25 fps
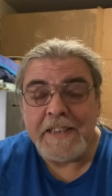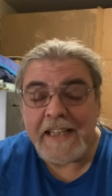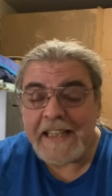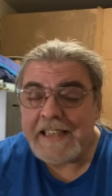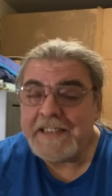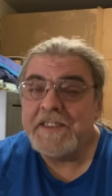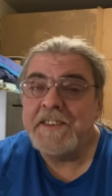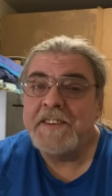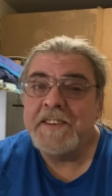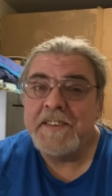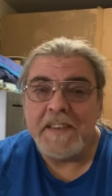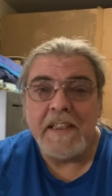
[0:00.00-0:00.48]

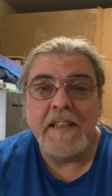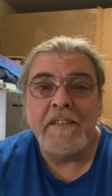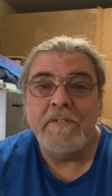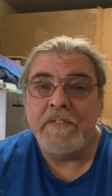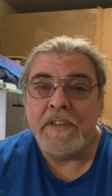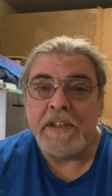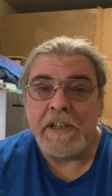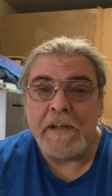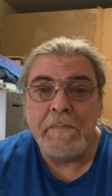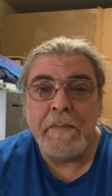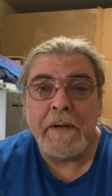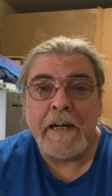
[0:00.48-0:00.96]
that's a
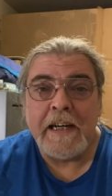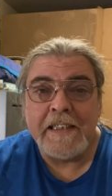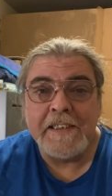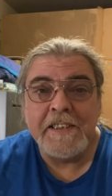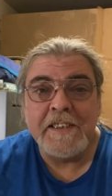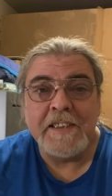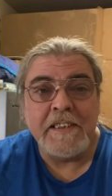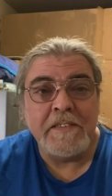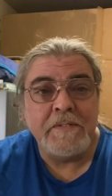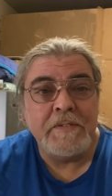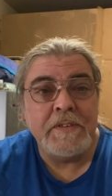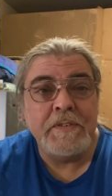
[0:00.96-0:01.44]
very
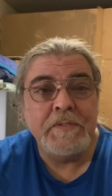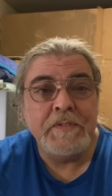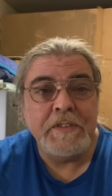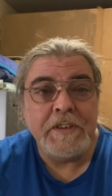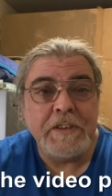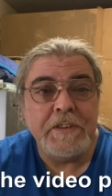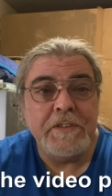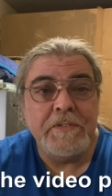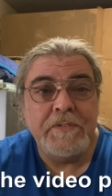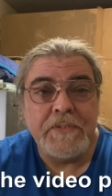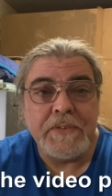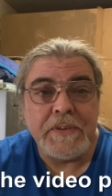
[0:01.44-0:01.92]
positive
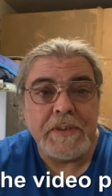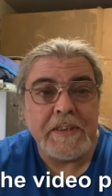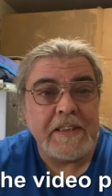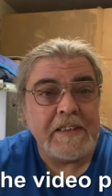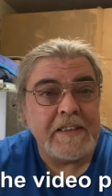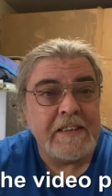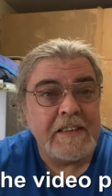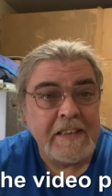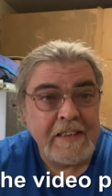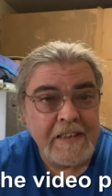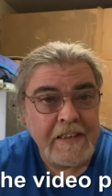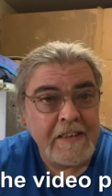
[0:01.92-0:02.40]
review
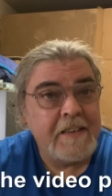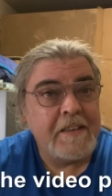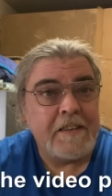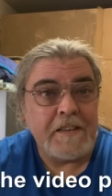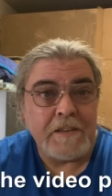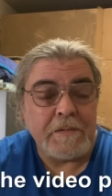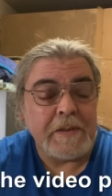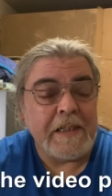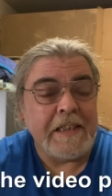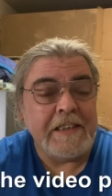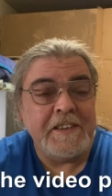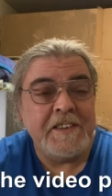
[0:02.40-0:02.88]
for
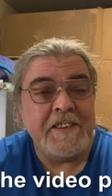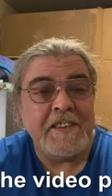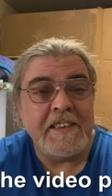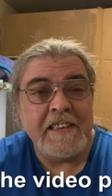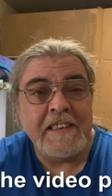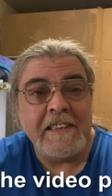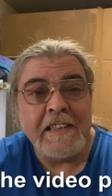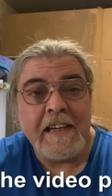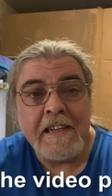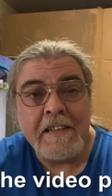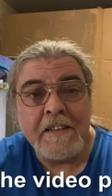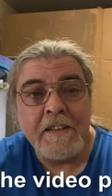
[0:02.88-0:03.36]
the Rain
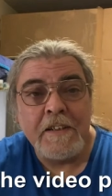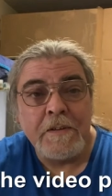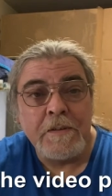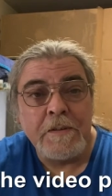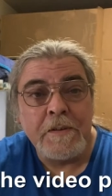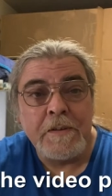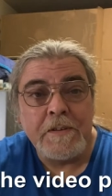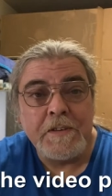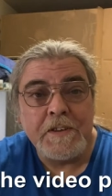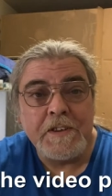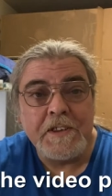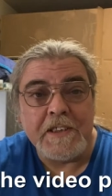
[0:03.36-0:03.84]
City Tactical
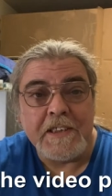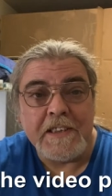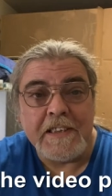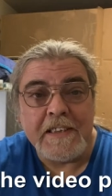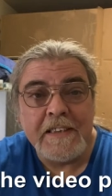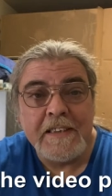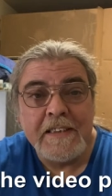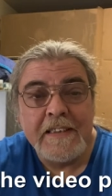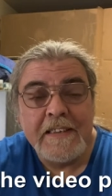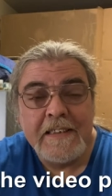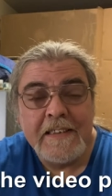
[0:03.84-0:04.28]
Holster.